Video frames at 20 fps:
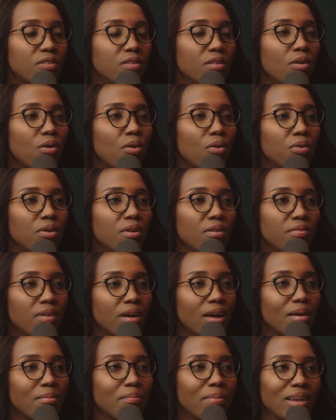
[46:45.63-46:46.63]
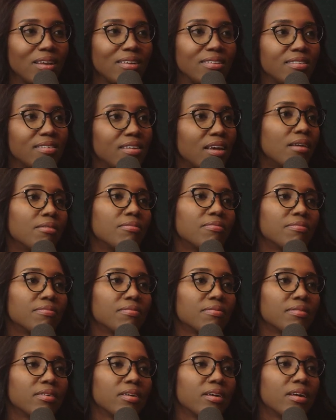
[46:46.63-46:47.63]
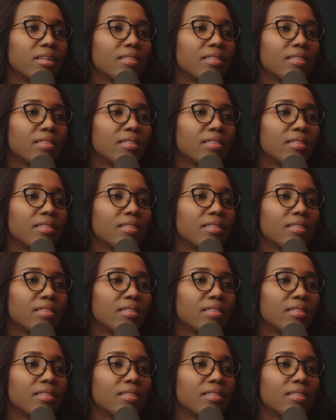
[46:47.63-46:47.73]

the owner of the company is safe.